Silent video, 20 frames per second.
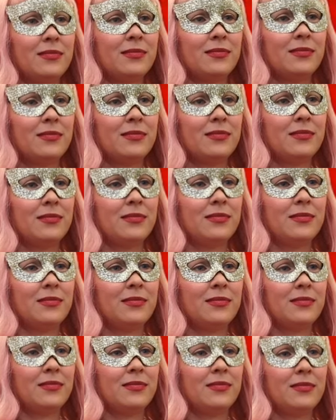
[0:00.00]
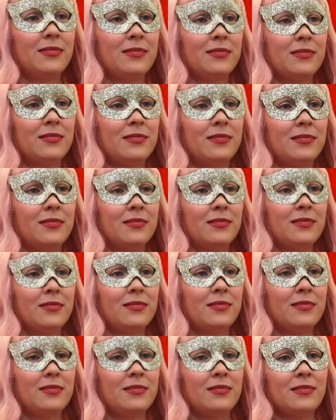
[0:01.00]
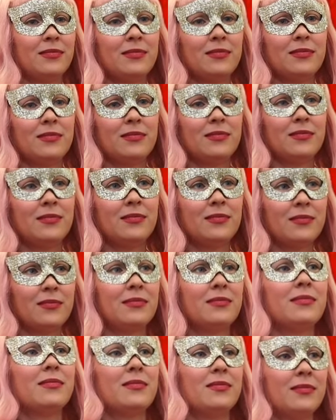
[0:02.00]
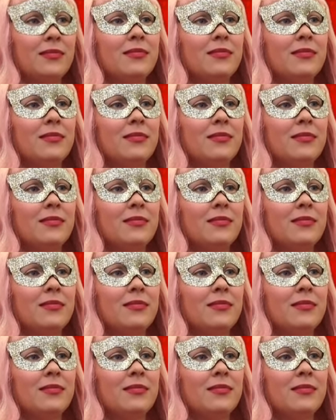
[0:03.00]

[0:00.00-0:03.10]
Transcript: No words are spoken by the person on screen.